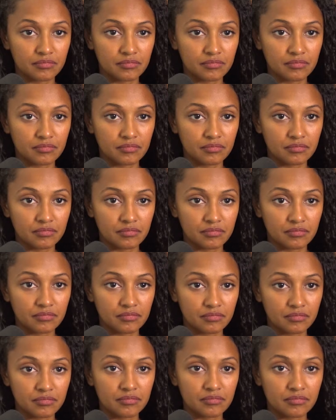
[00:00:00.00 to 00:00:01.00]

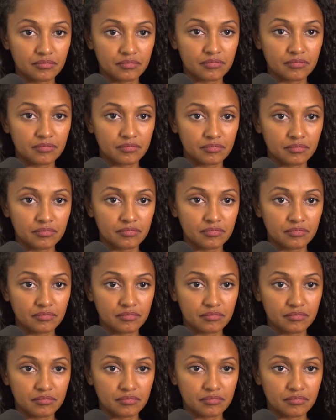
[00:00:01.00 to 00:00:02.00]

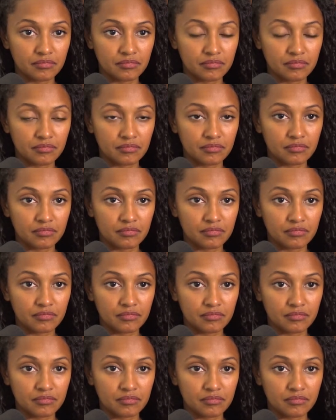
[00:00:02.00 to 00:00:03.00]

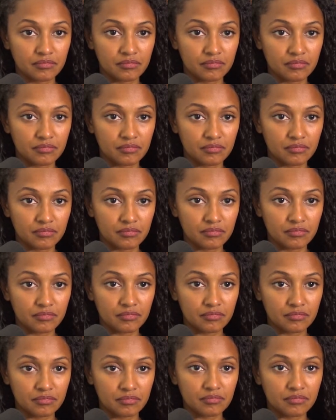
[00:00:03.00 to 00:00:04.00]

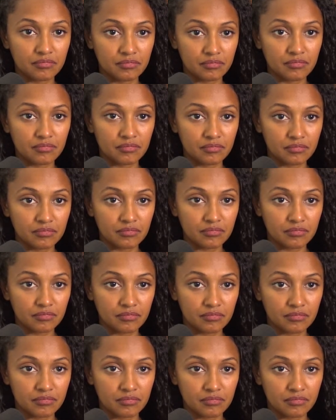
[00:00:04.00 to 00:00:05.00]

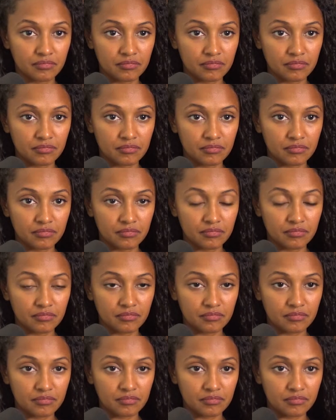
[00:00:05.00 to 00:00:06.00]

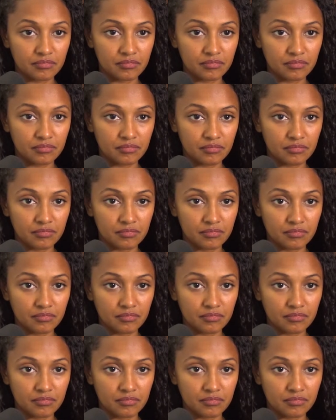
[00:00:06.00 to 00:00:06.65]
(not speaking)